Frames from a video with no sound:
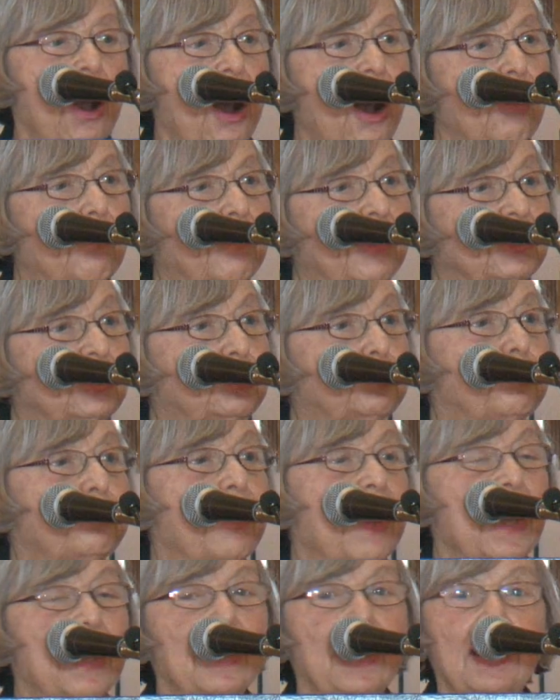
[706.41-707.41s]
How much
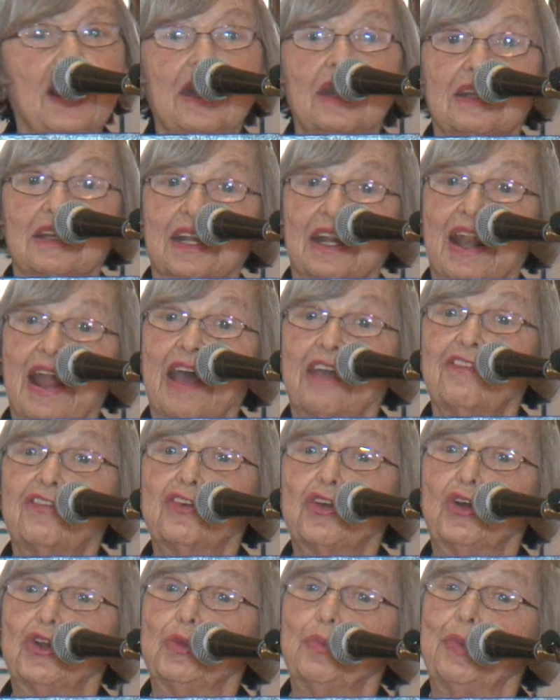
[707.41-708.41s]
better the life
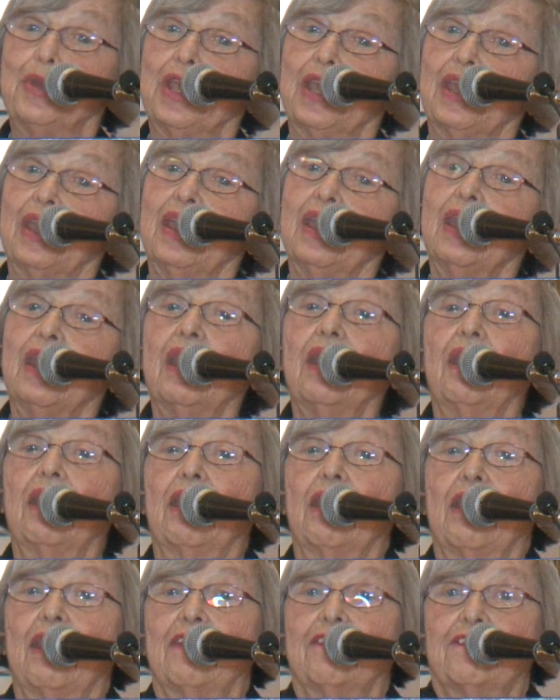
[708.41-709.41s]
could be
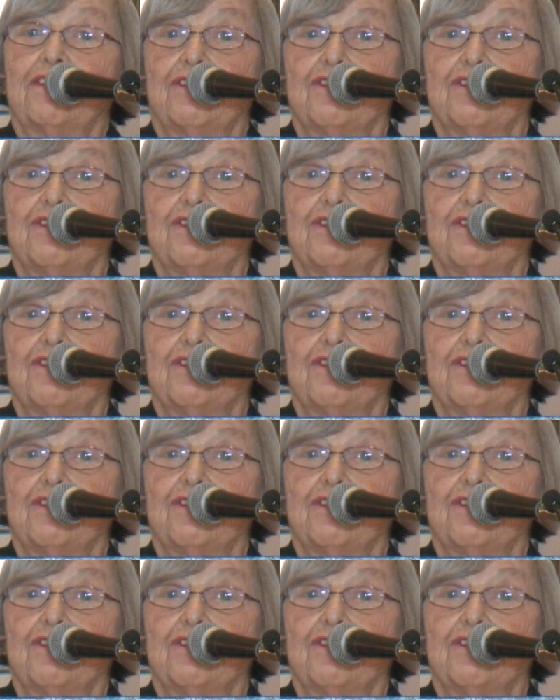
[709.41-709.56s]
if